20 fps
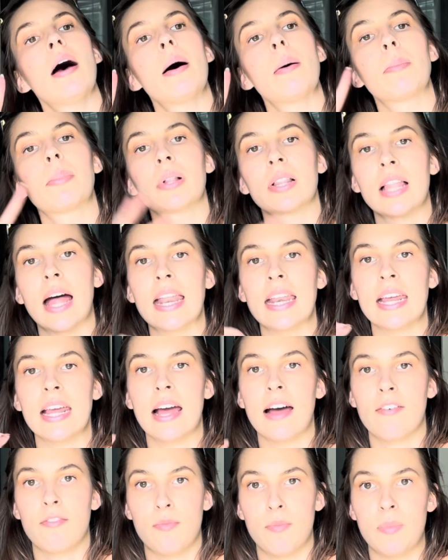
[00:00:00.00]
plenty
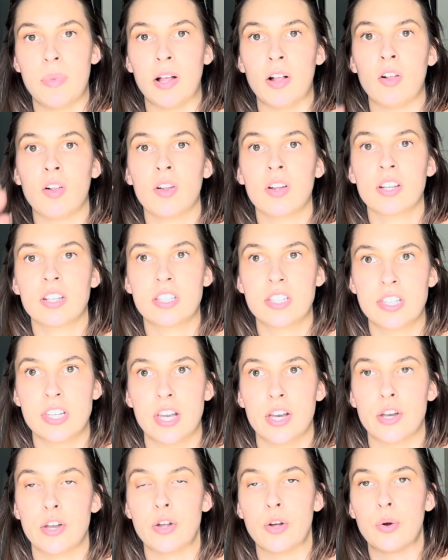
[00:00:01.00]
of milk
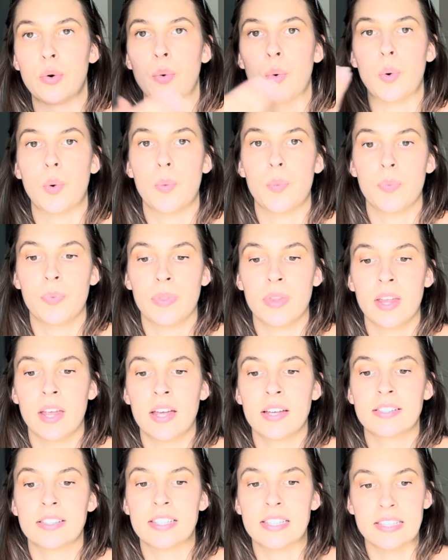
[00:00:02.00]
to
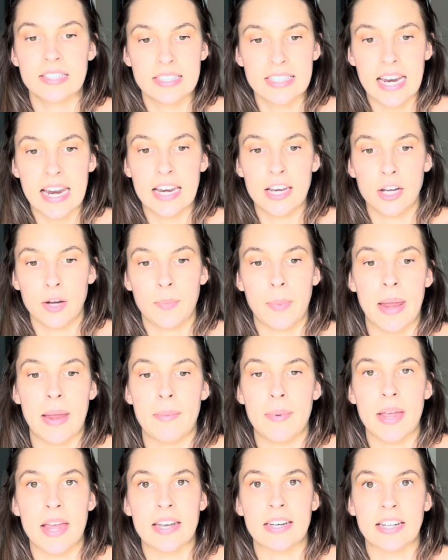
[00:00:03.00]
sustain your
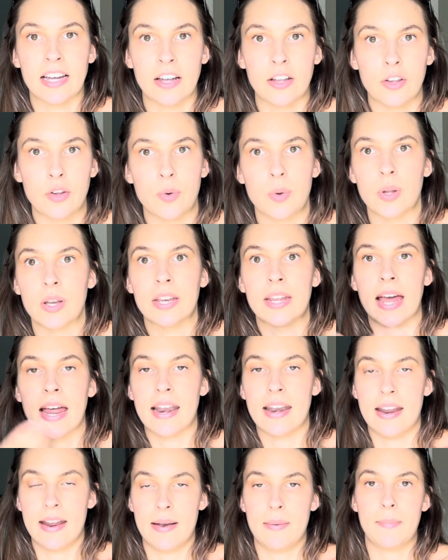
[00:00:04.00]
baby until you could get
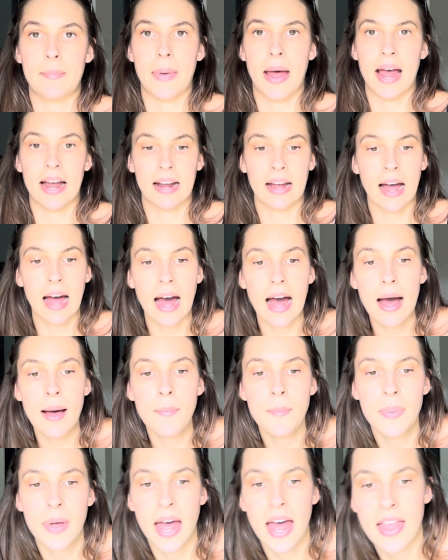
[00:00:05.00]
it back
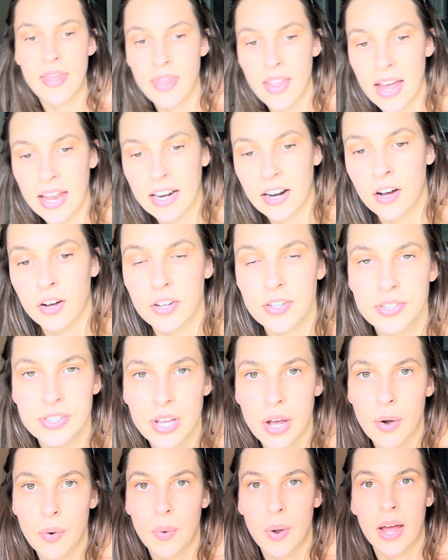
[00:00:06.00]
up. And then
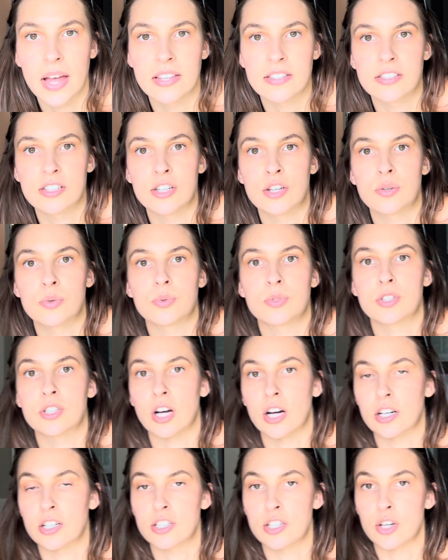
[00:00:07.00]
also, as you
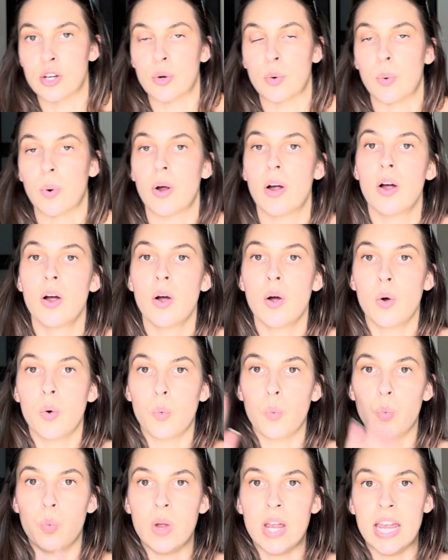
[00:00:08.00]
start to
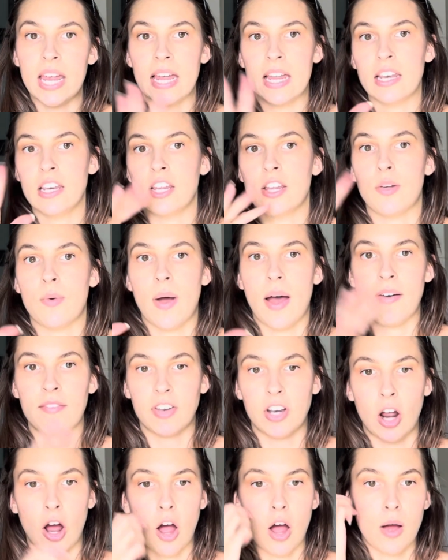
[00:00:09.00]
wean, you have
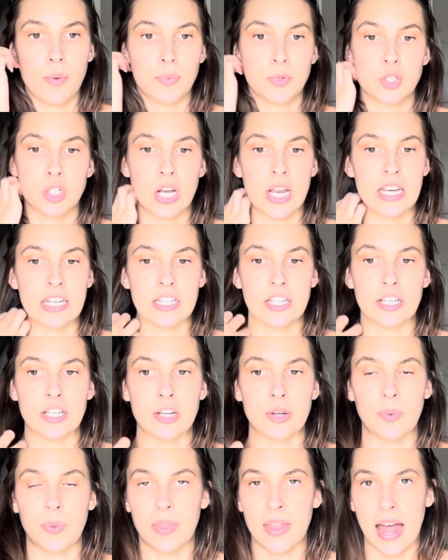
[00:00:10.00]
an option to
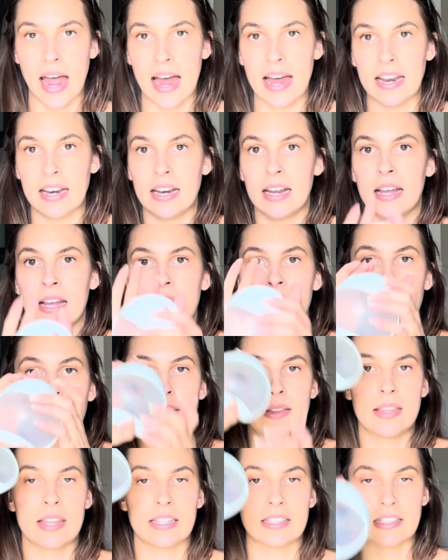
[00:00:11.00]
do that.
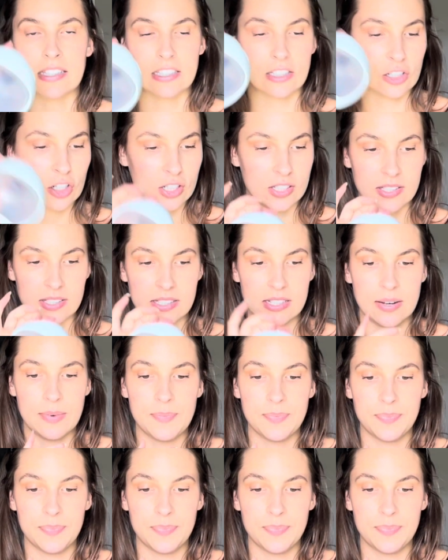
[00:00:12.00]
This is just